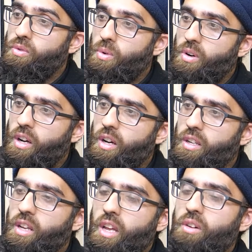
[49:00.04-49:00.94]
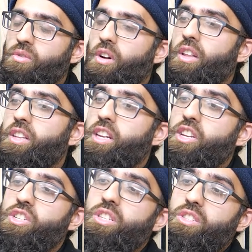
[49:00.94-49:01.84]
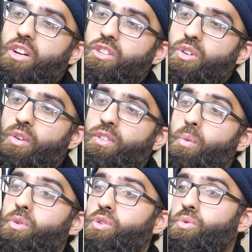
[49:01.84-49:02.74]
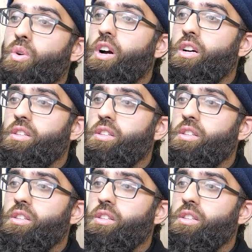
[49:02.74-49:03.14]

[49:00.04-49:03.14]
the Quran rather than initially starting off that with shuruhat.